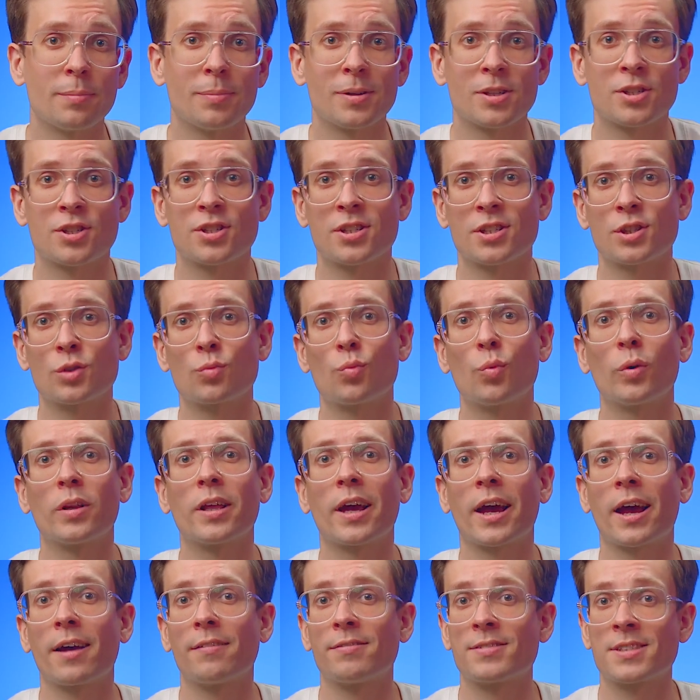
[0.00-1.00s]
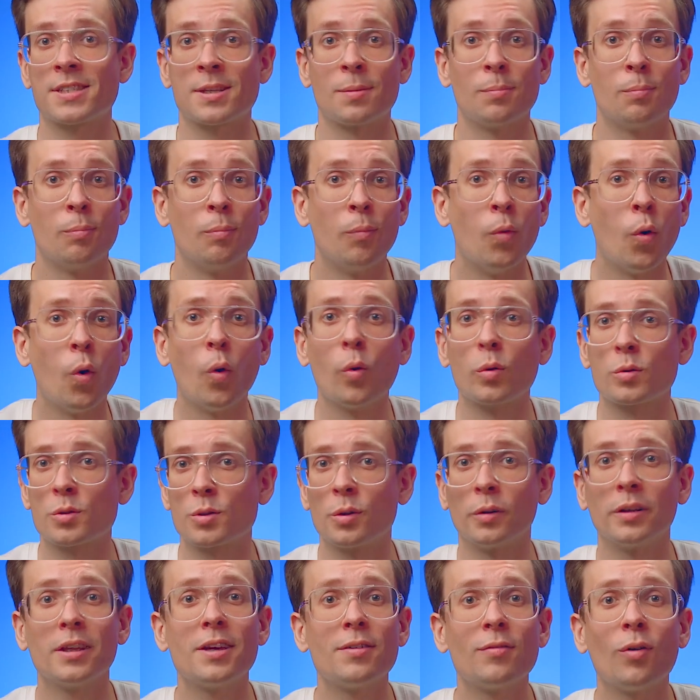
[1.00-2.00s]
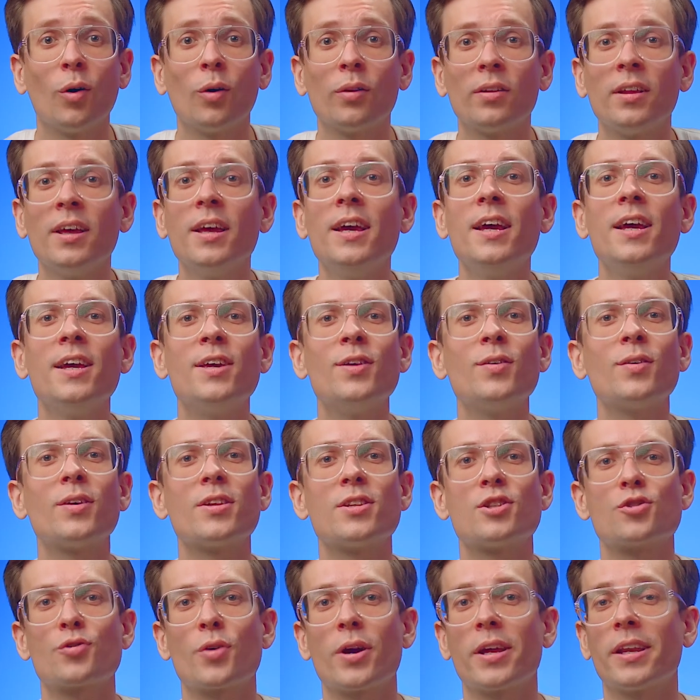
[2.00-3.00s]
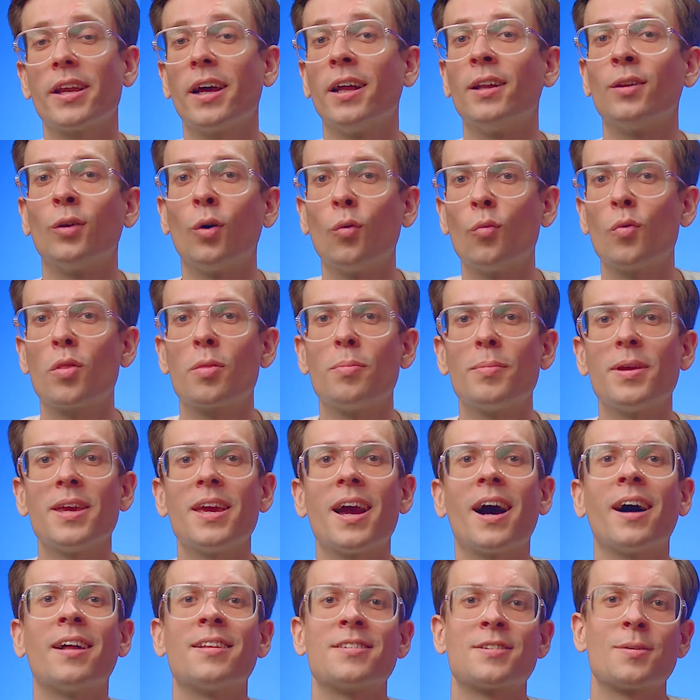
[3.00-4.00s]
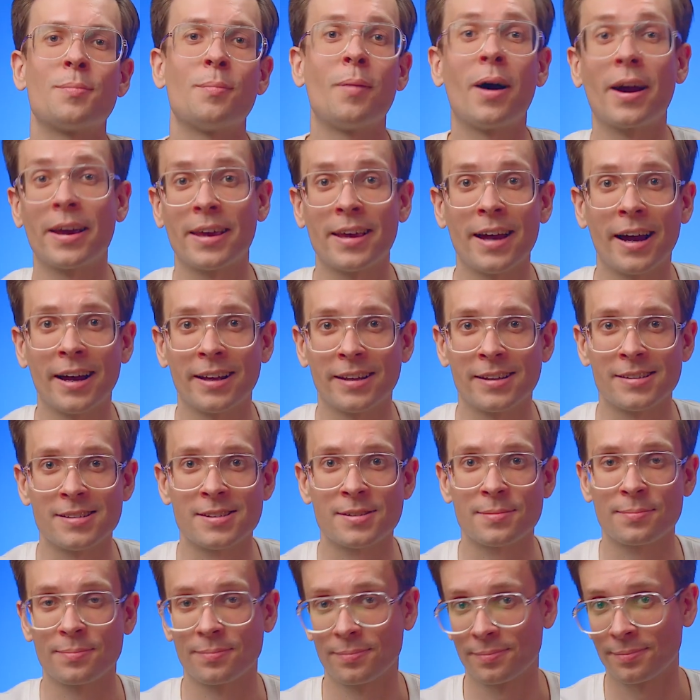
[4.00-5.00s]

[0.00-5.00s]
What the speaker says: but just want to have some more to live on, you can trade along with me under my guidance.